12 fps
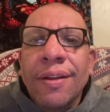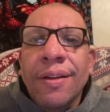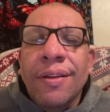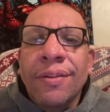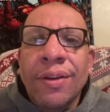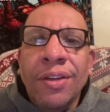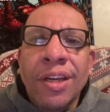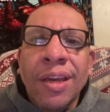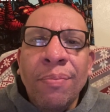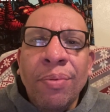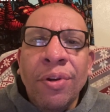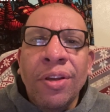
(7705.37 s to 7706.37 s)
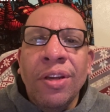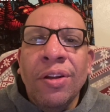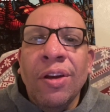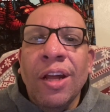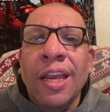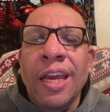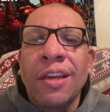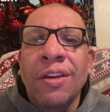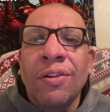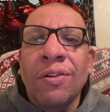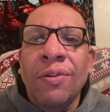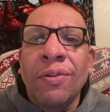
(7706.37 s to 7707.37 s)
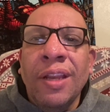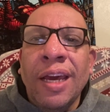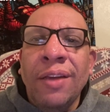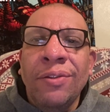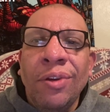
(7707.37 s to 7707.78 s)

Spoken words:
So you can put your own live